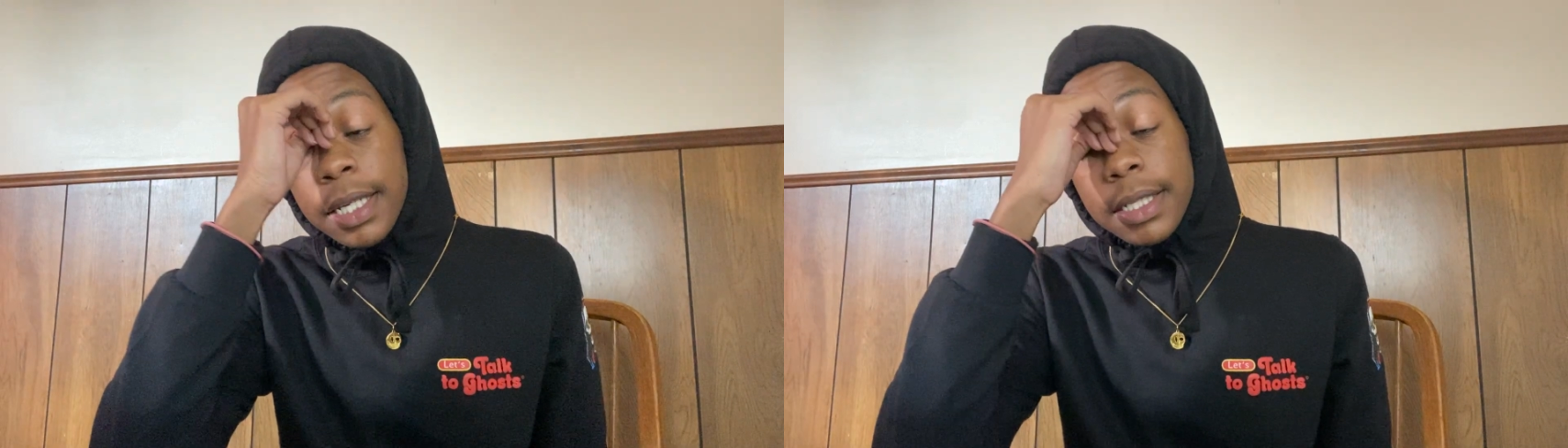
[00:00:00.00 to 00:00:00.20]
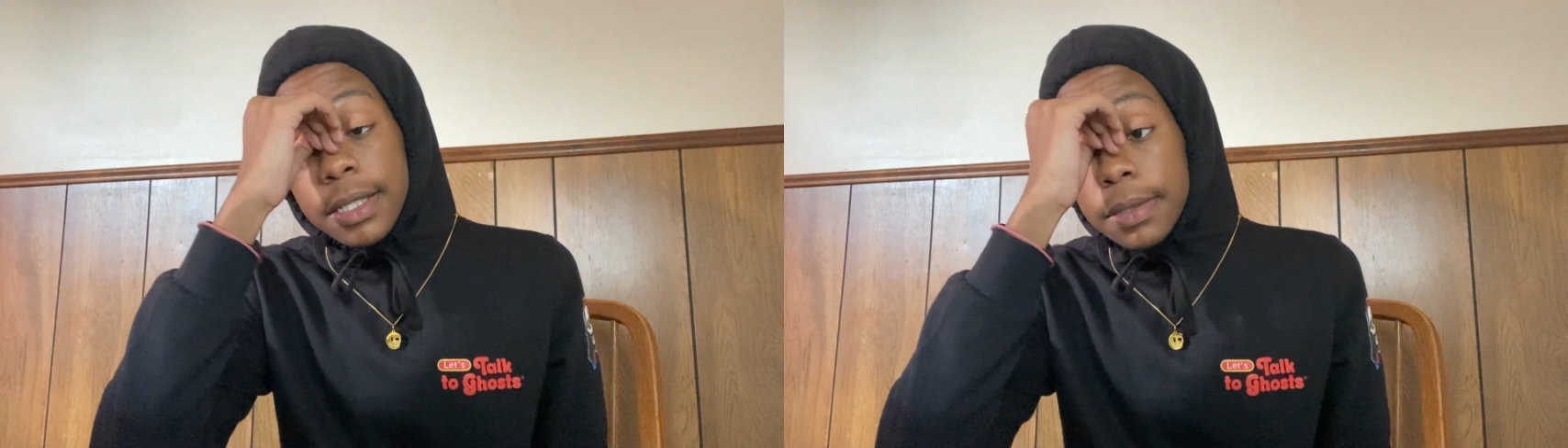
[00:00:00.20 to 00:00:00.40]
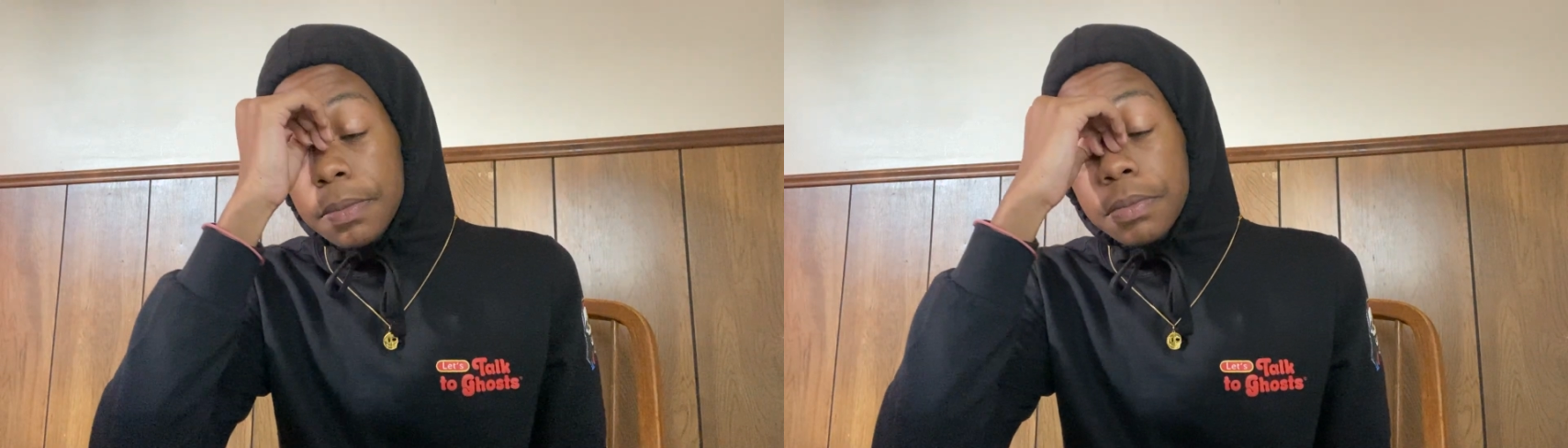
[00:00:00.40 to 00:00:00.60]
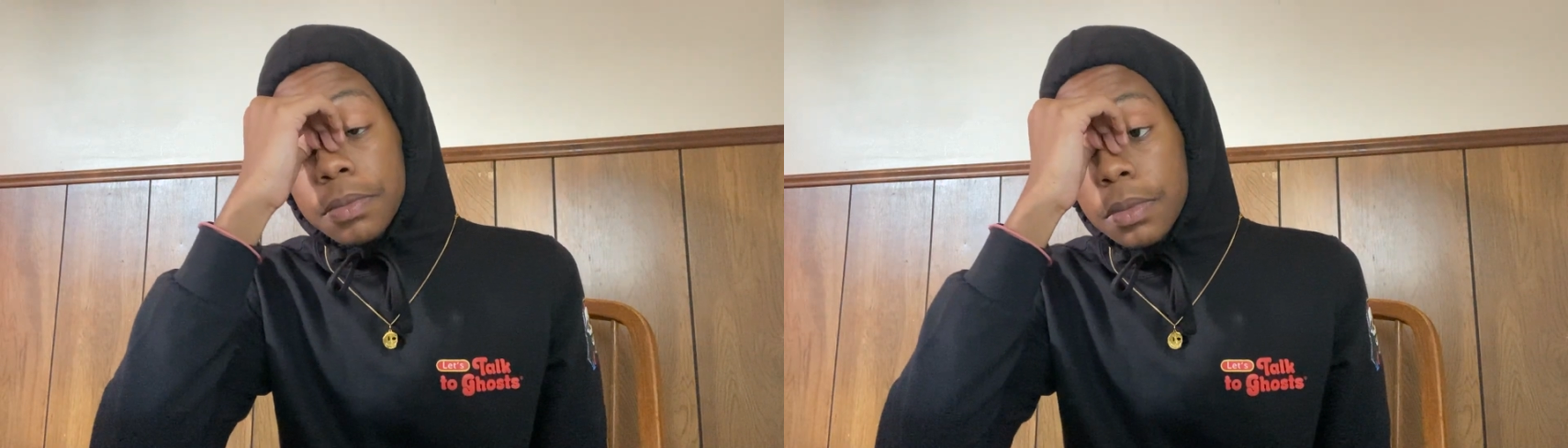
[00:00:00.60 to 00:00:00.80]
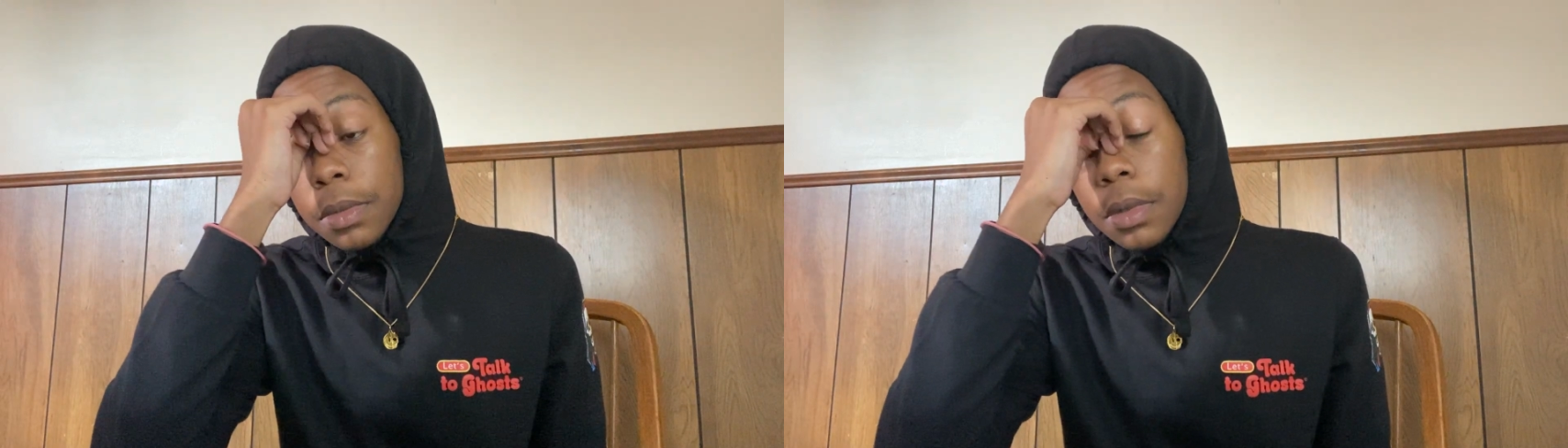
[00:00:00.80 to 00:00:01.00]
is,
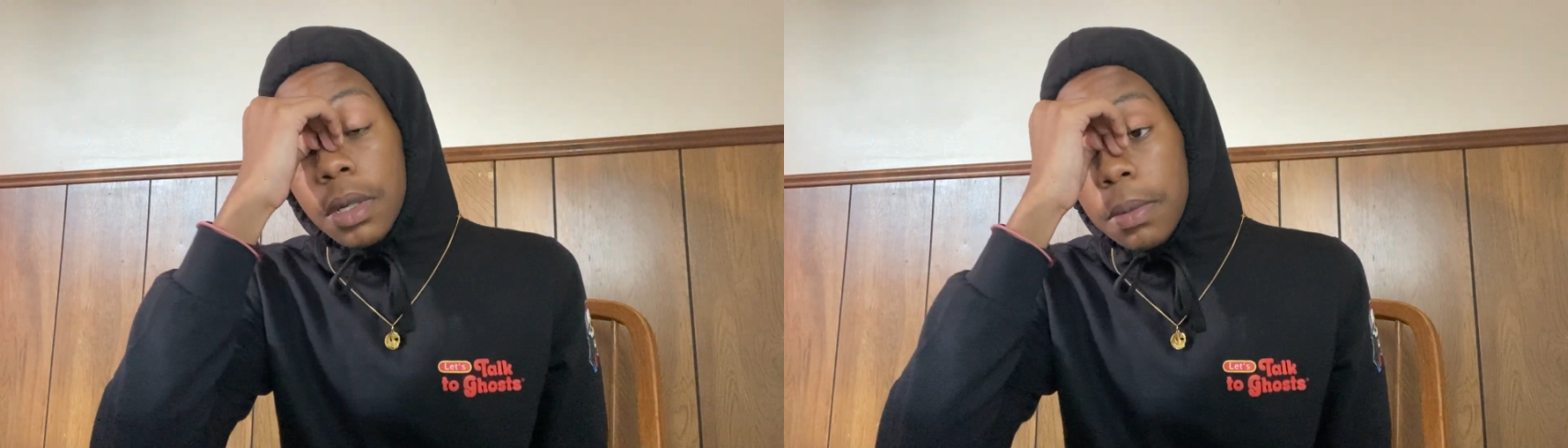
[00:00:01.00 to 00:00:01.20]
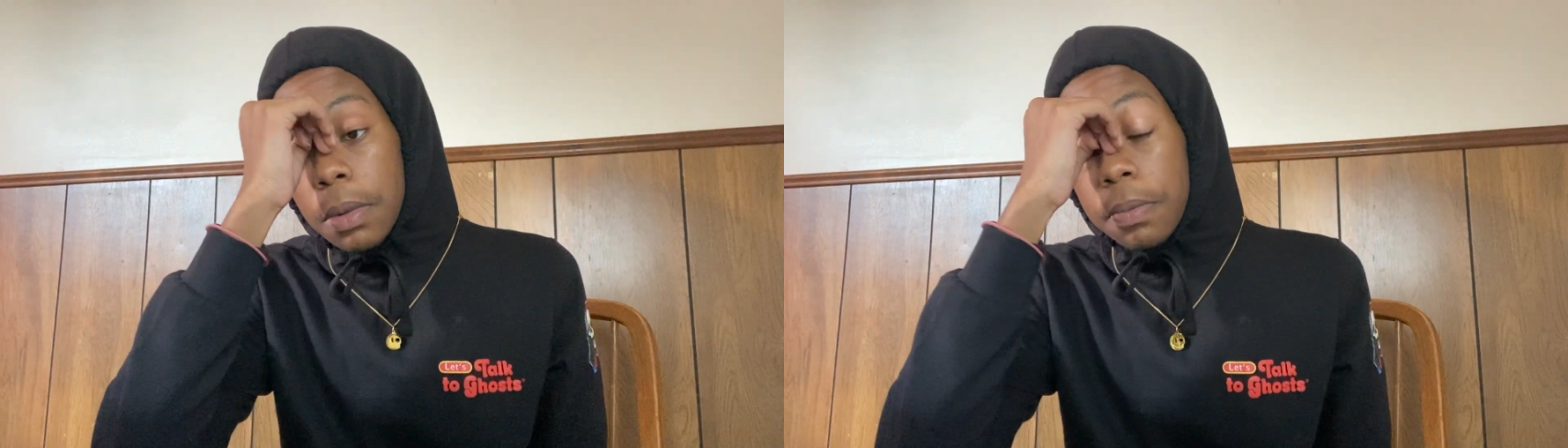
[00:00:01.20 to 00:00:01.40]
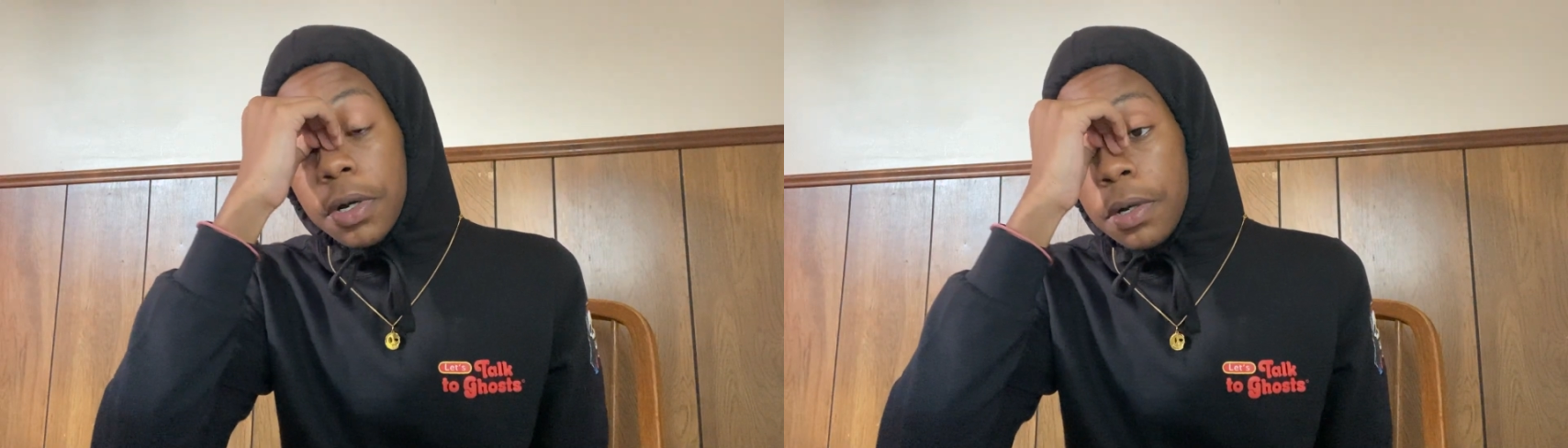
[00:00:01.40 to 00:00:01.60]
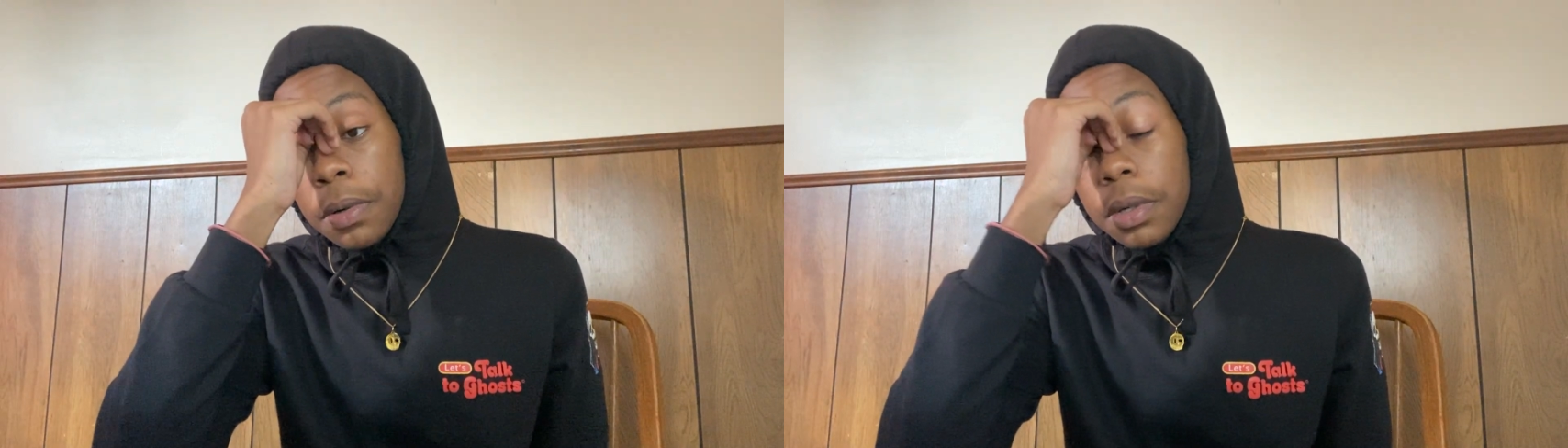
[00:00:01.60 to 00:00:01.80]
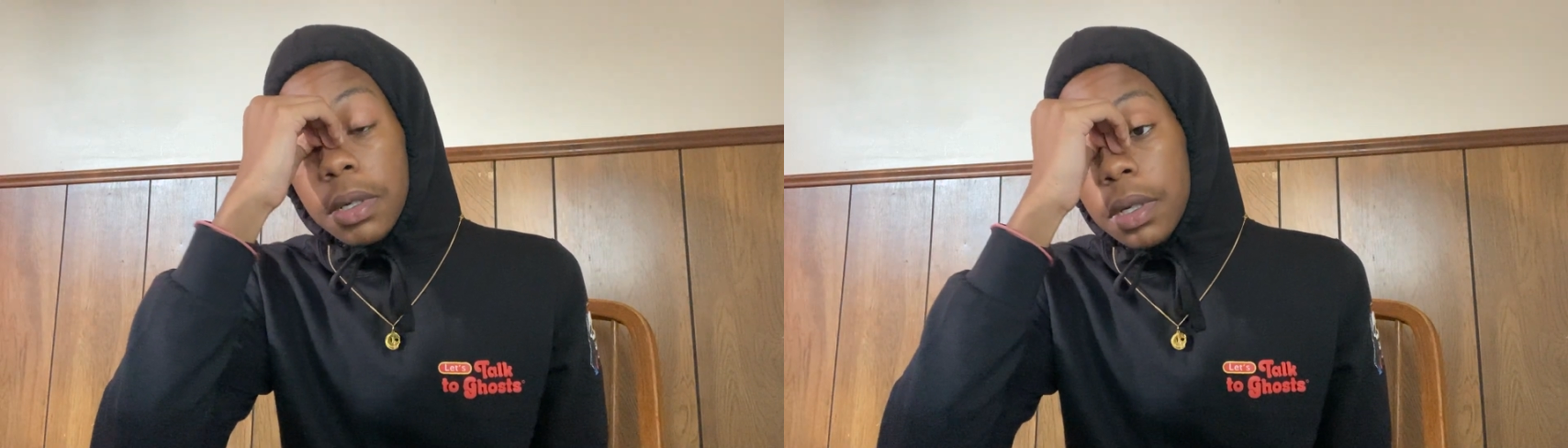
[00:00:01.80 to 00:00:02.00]
bro,